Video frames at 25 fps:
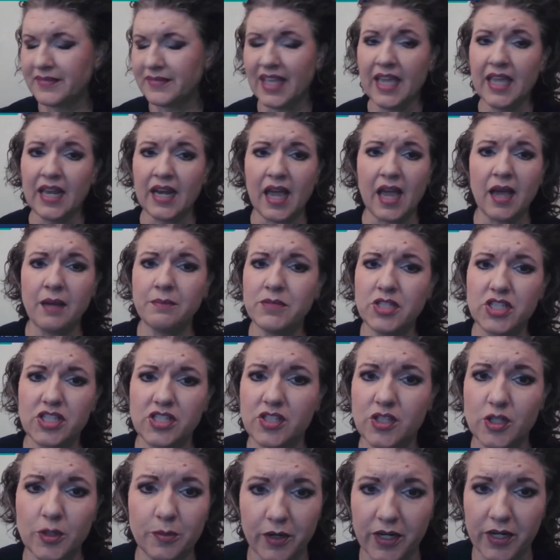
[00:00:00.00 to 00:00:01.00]
And I'm
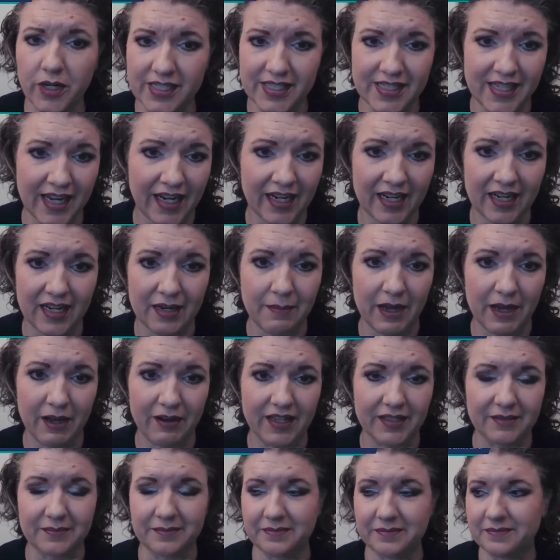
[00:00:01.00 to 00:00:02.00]
just super excited about
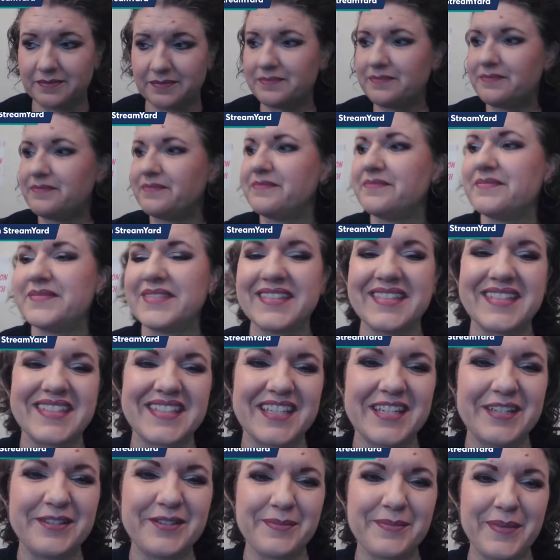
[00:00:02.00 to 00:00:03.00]
it.
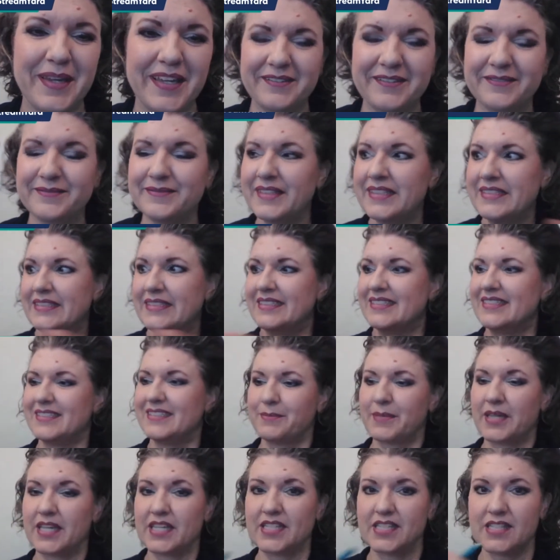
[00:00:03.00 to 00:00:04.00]
Excuse me.
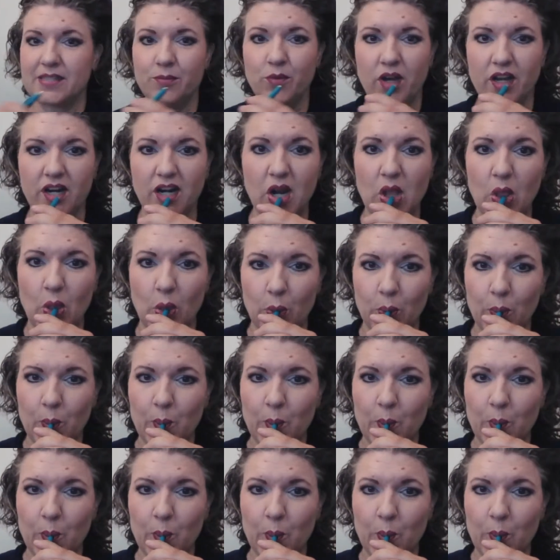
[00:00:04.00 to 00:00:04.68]
Let me get some water.